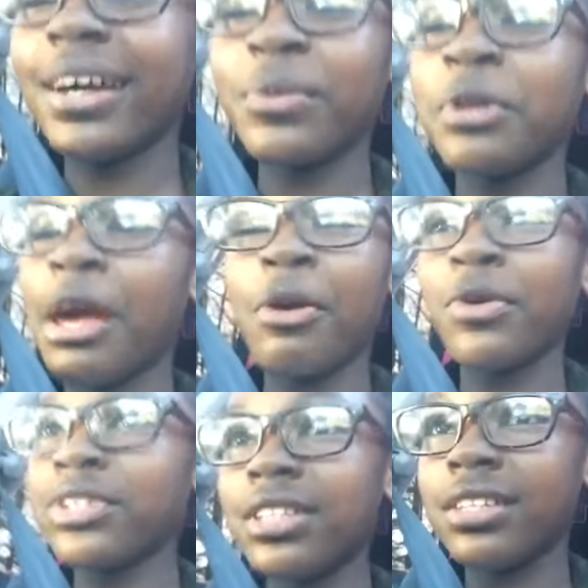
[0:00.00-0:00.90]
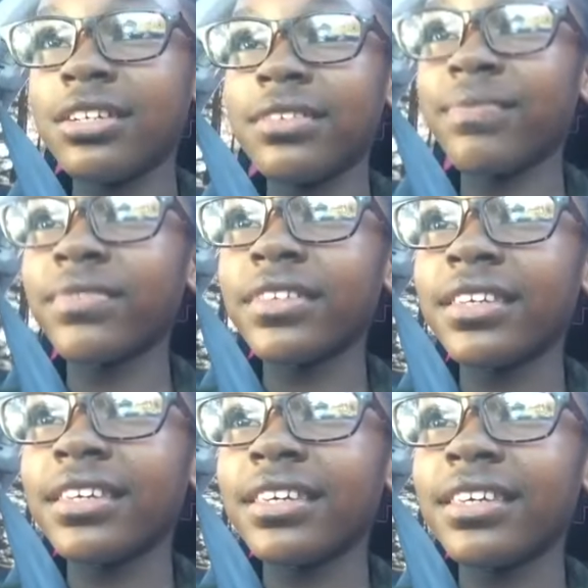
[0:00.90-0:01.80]
yeah, we're not going to the. While you're
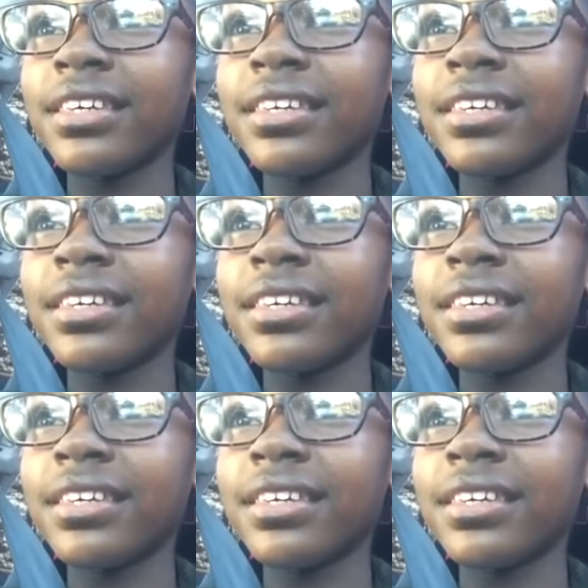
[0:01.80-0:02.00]
driving.